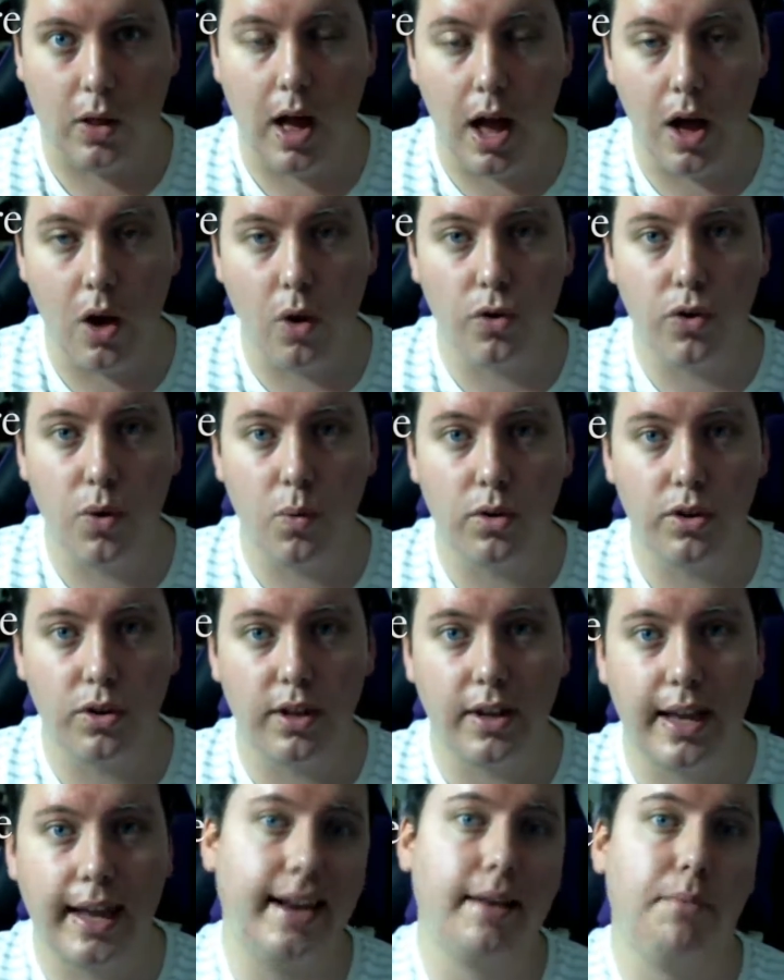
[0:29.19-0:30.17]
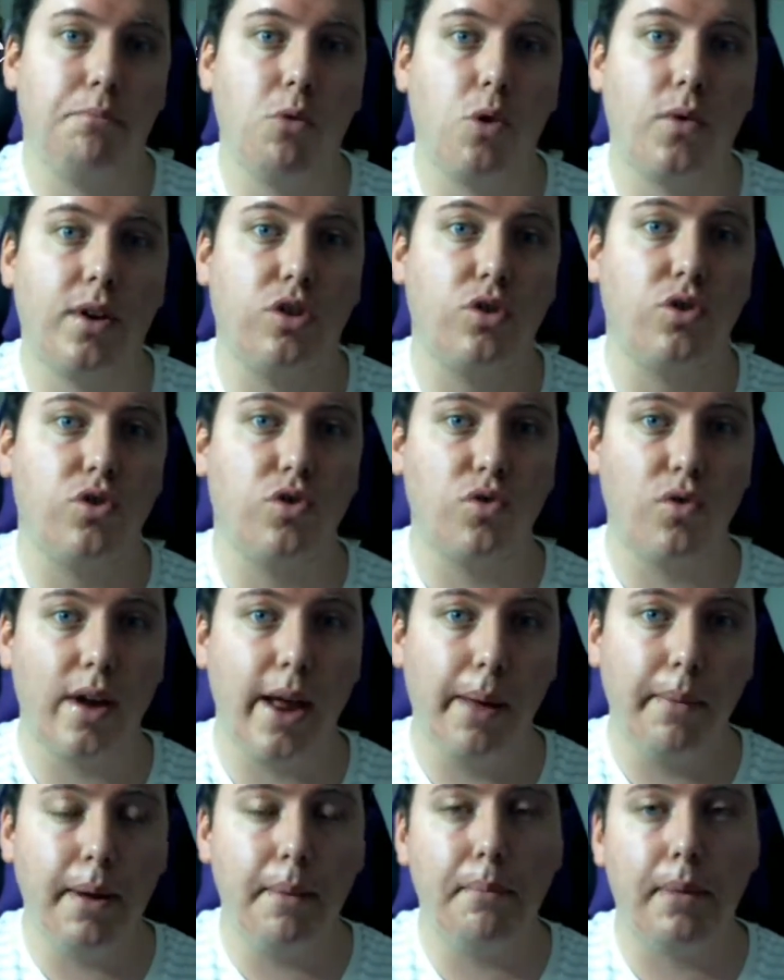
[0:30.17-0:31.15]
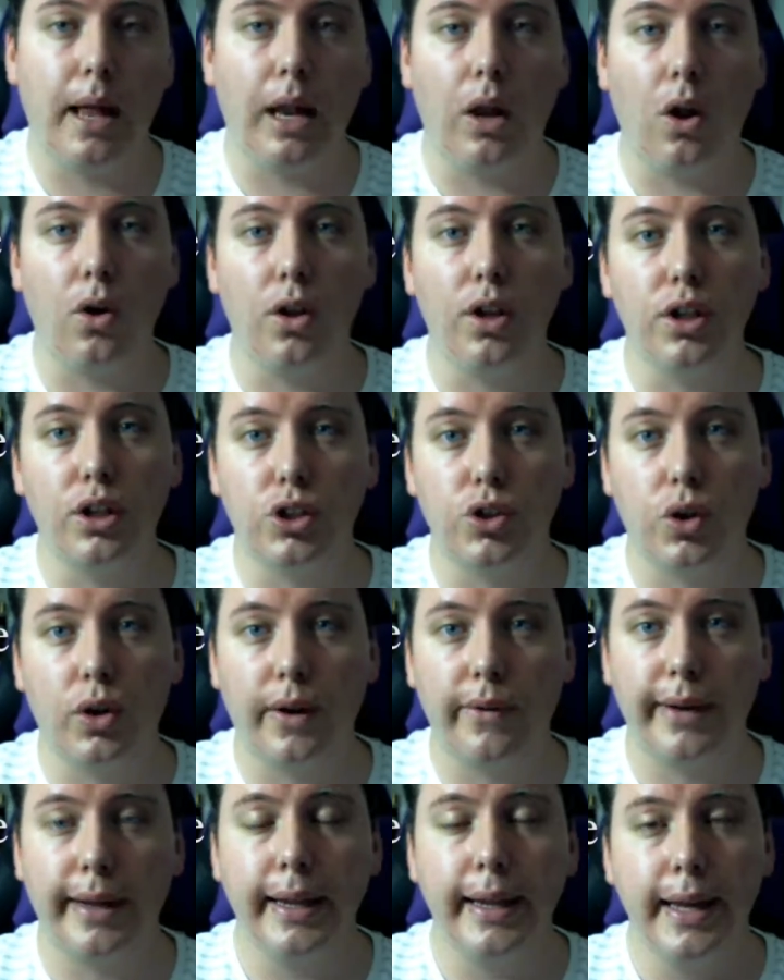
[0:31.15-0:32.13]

I also want to get more into streaming, but long and the short of it,